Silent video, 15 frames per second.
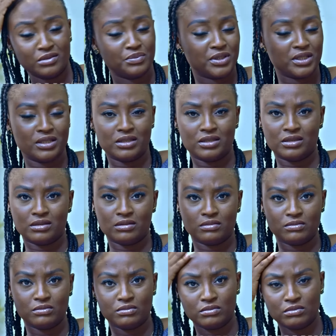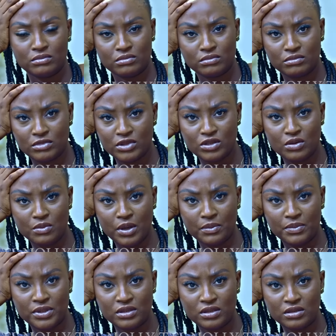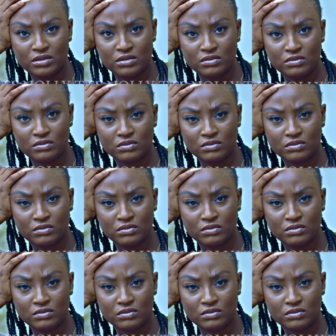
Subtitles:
Please. It's not my business.